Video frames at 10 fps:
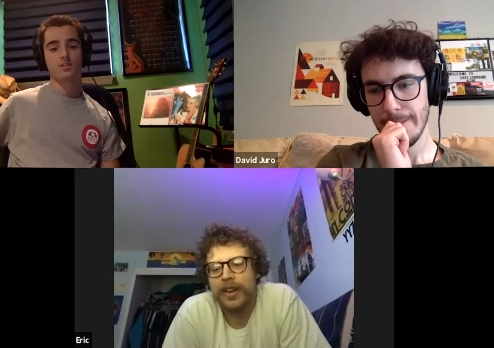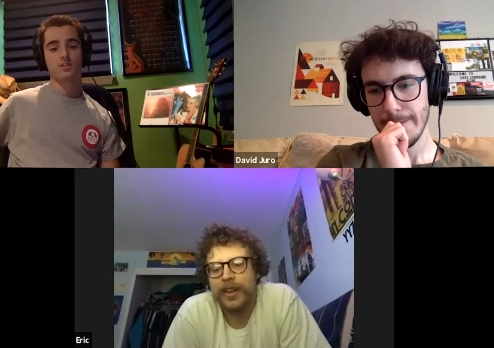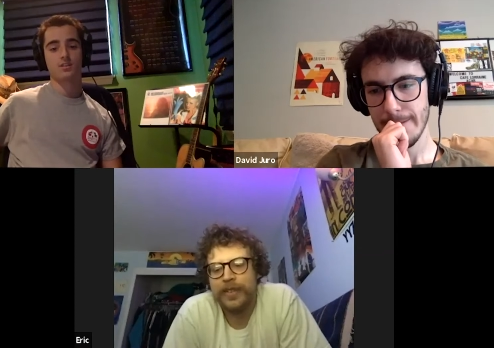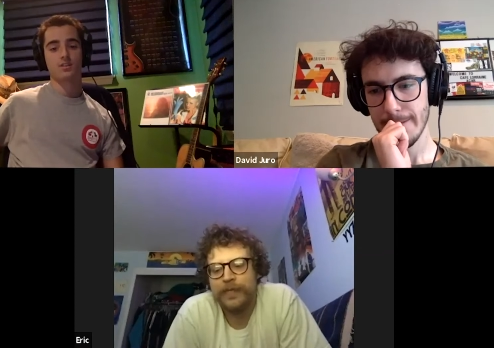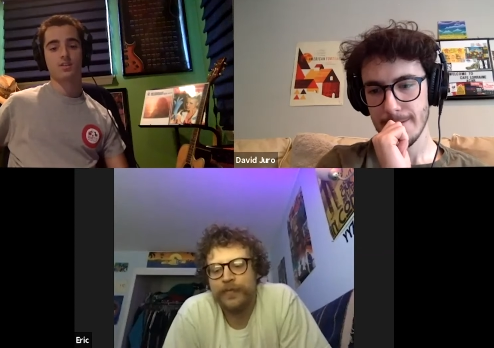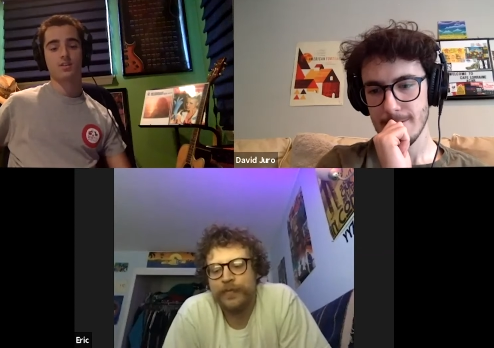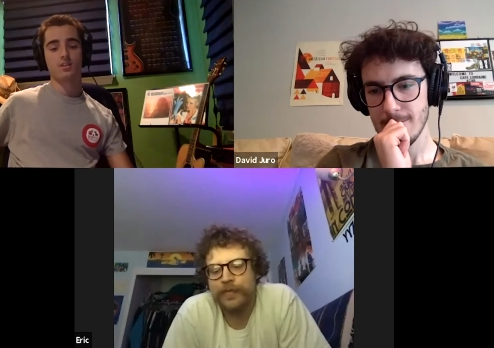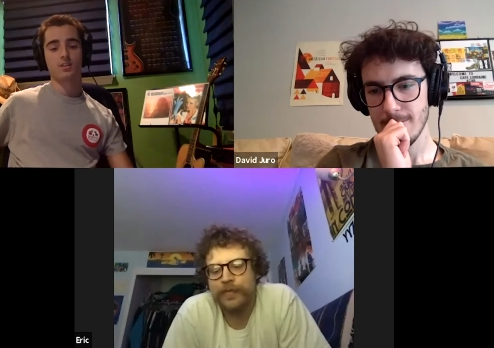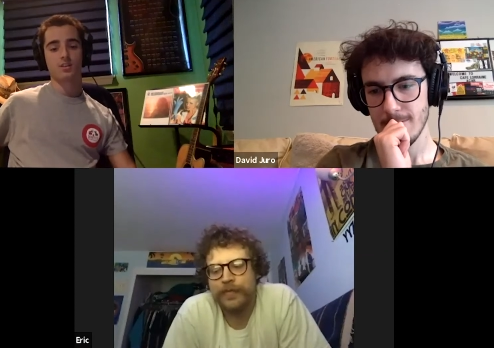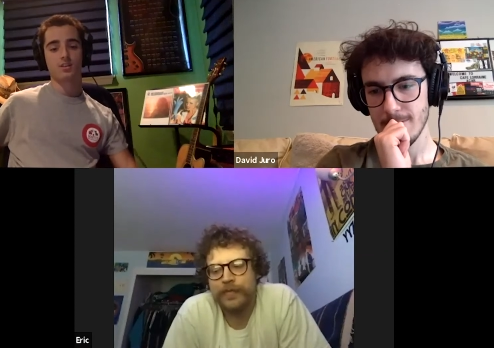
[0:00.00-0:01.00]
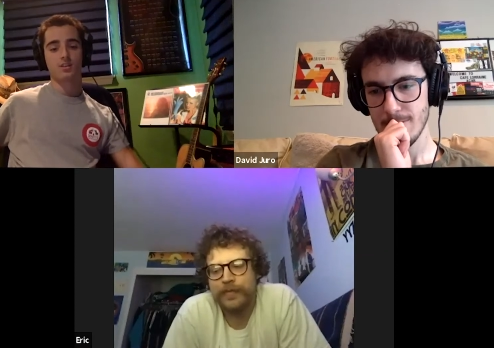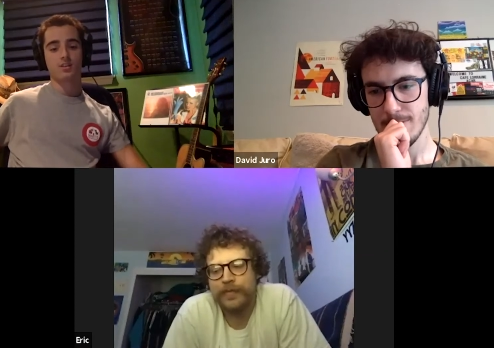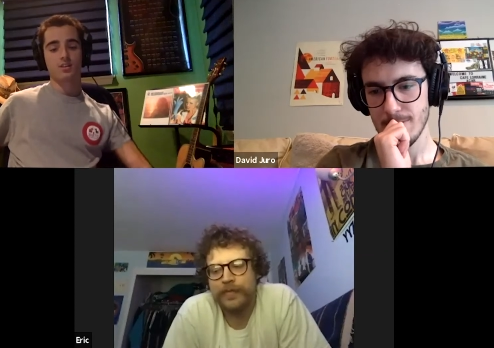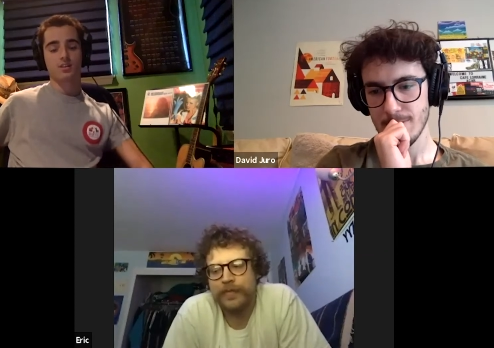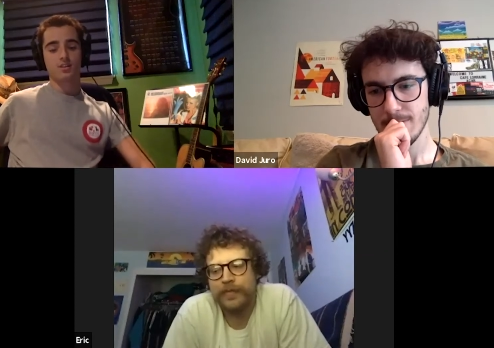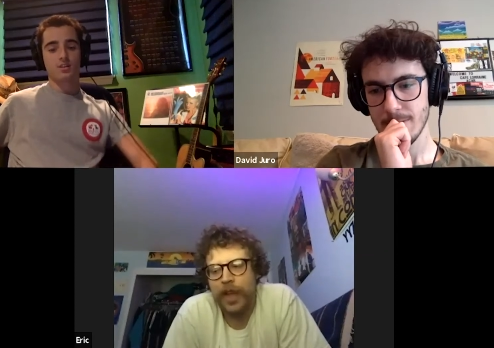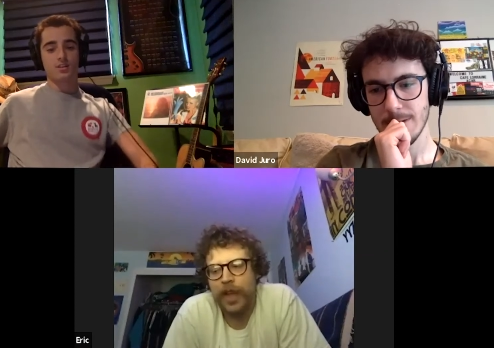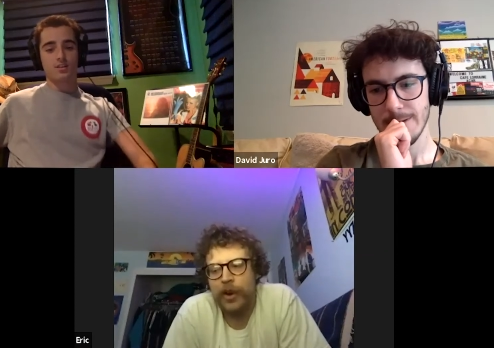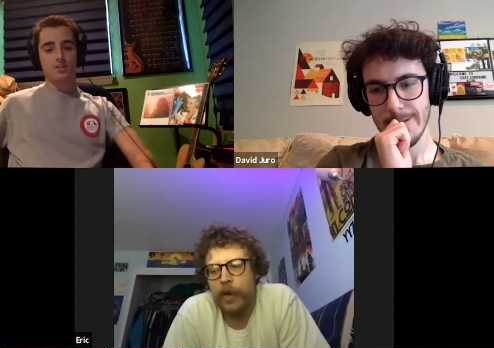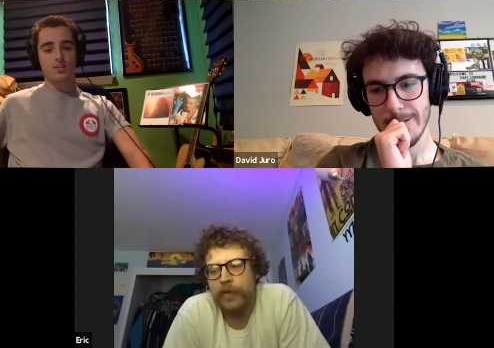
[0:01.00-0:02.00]
Speaker 1: Um I
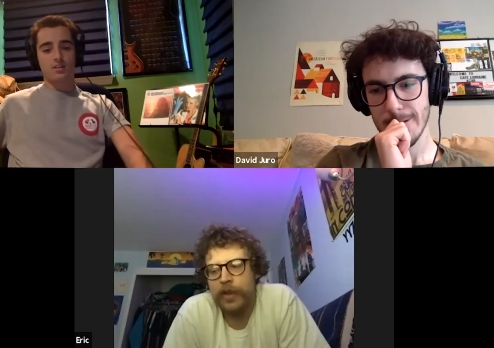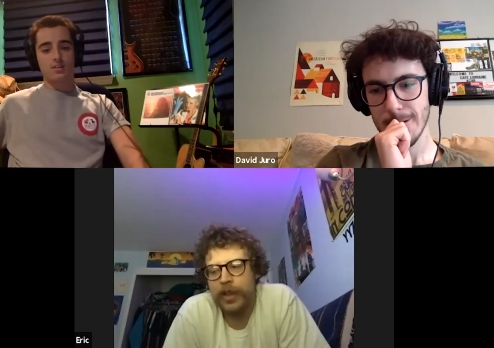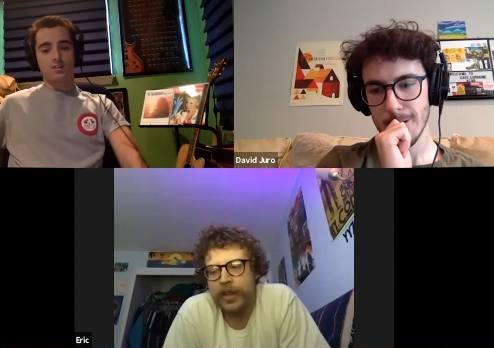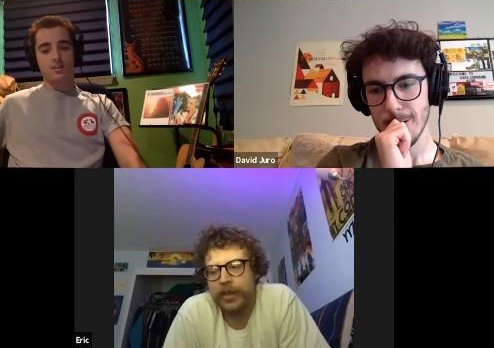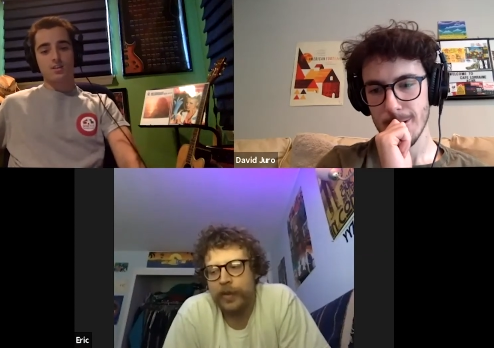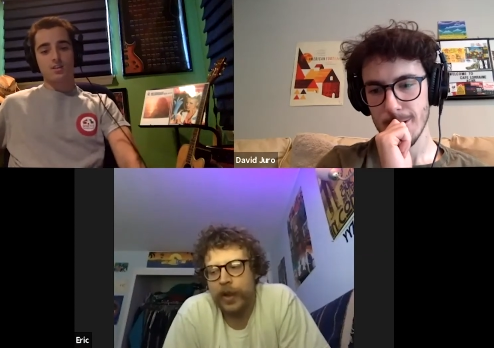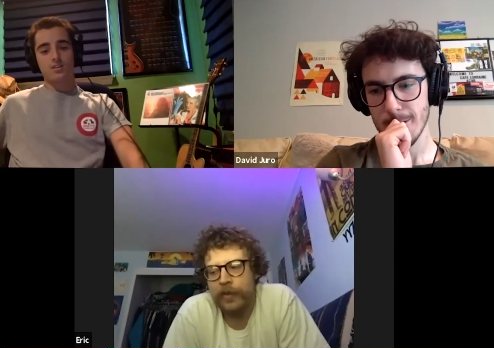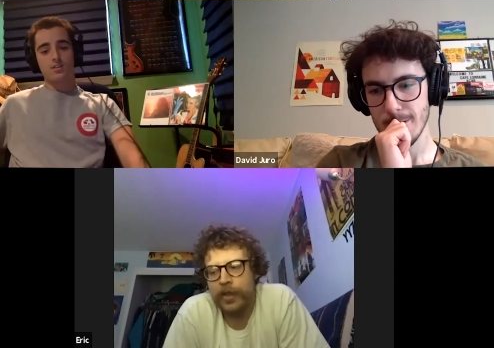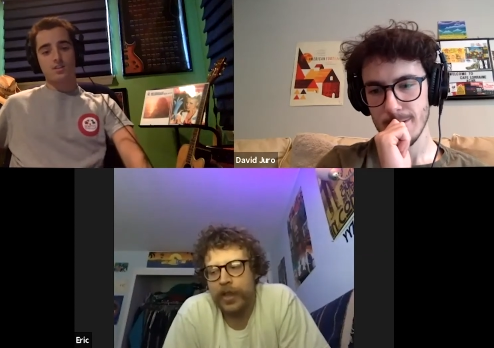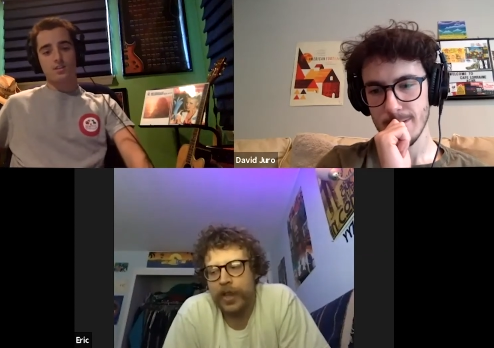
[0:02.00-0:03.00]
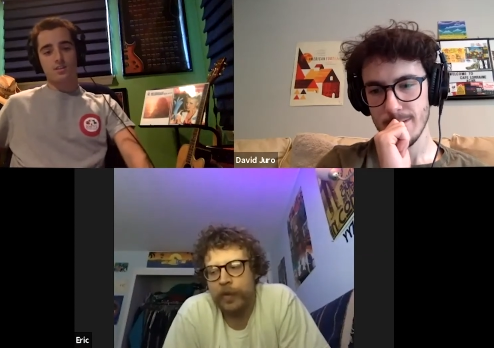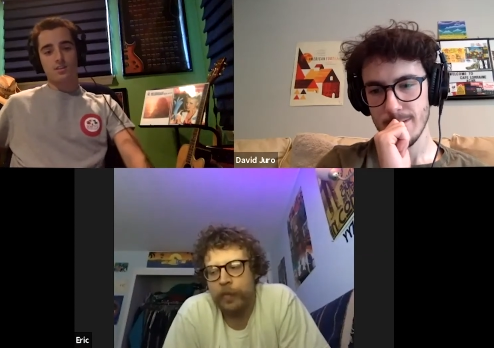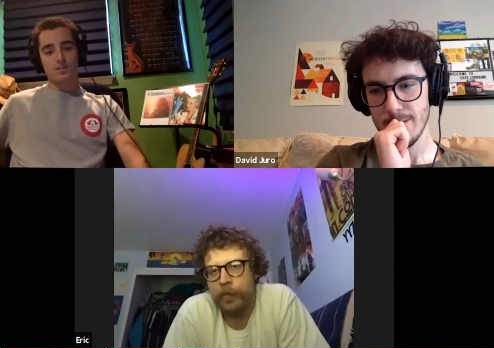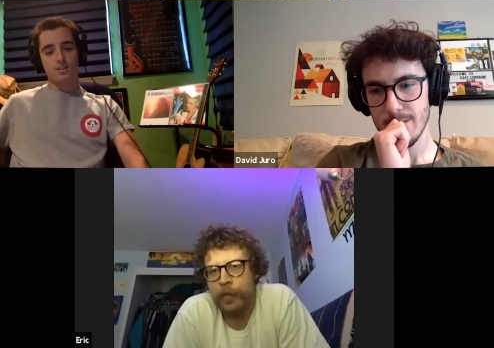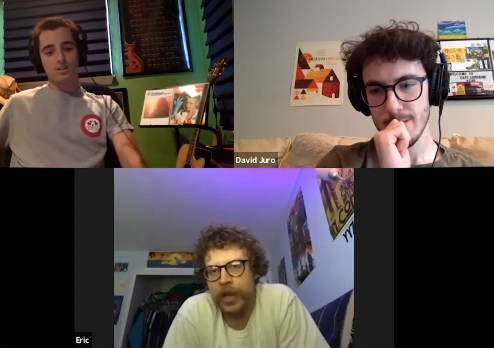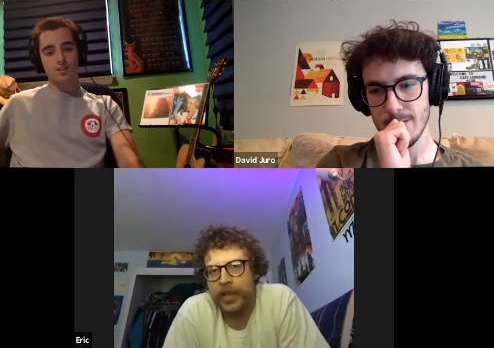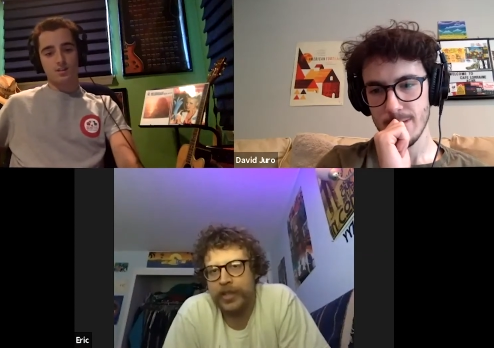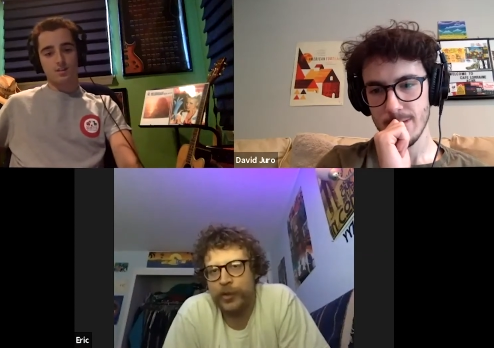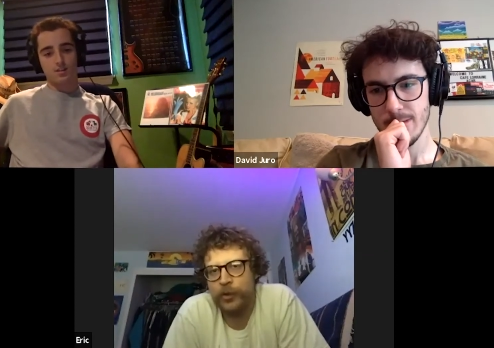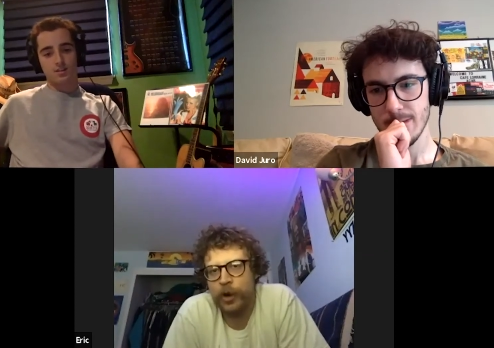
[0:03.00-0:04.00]
don't know. I feel like I feel like bass
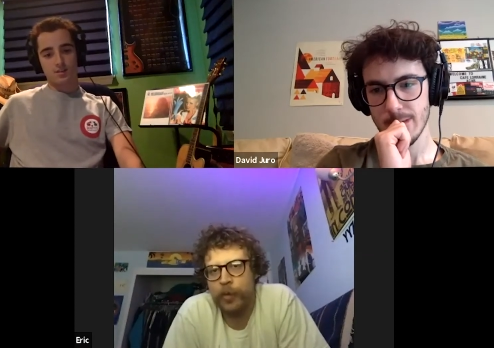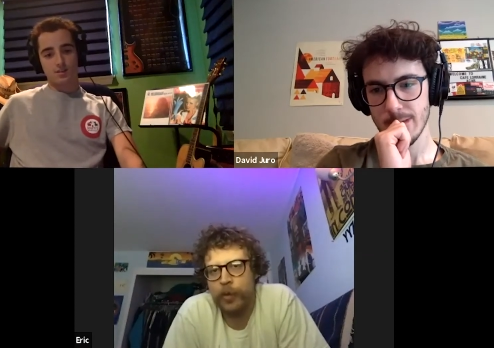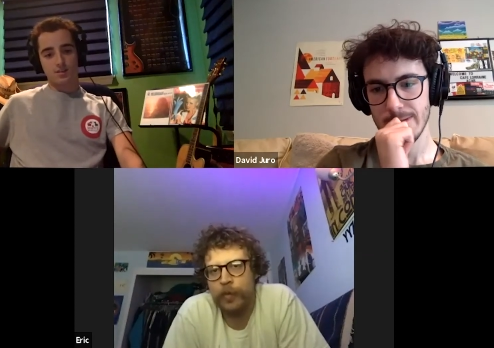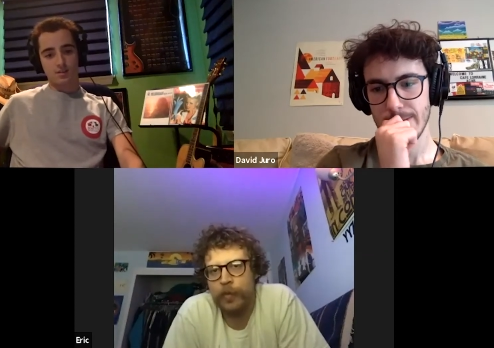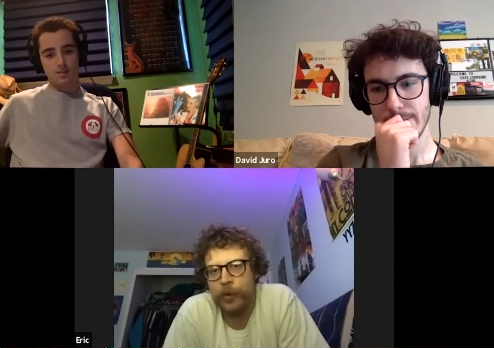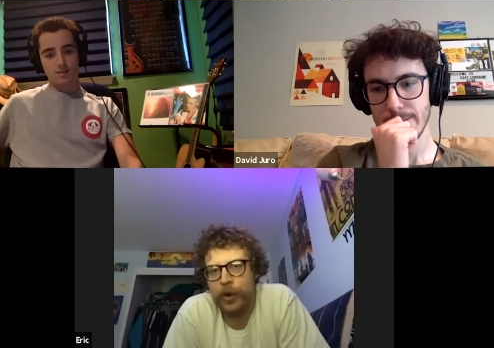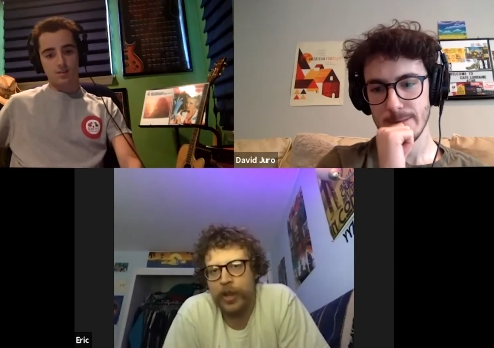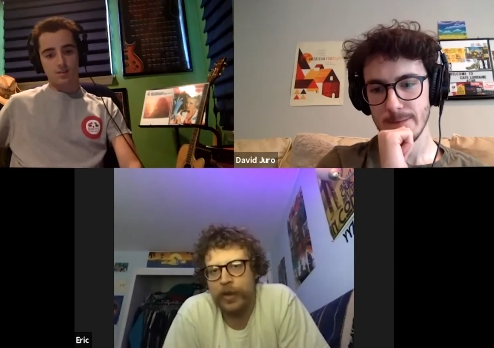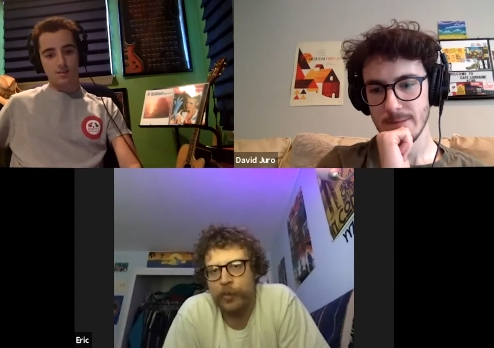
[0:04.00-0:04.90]
and drum are pretty